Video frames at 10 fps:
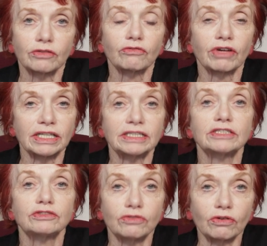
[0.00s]
The right
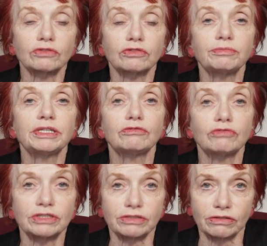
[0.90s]
is not to be
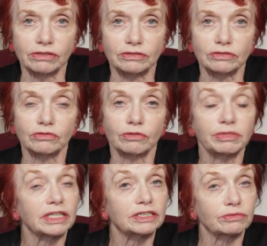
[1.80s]
returned to a
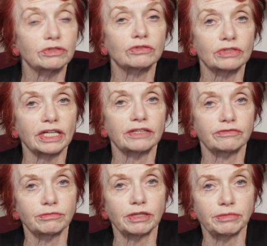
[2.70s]
place where your
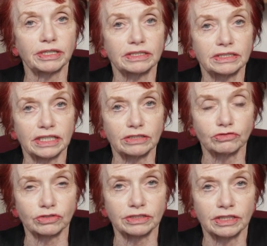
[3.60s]
life may be
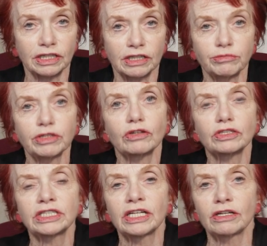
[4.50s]
endangered.
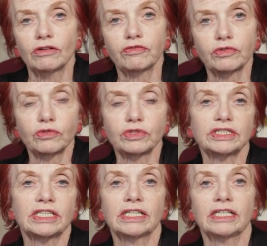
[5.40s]
Because, of
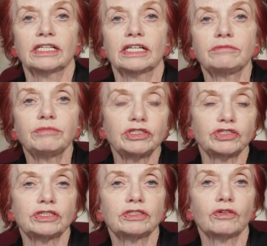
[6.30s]
course,
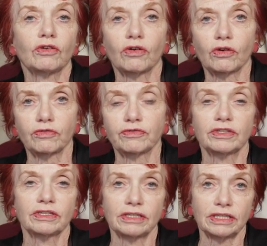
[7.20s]
admission of
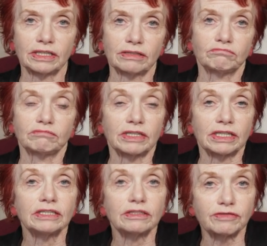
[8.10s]

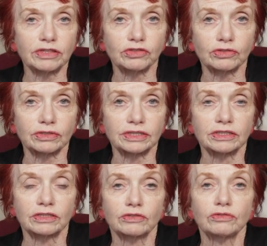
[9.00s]

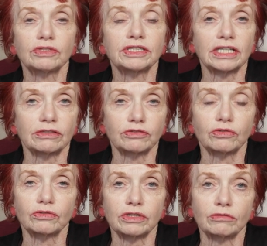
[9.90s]
individuals to the
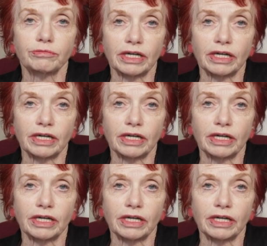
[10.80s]
territorial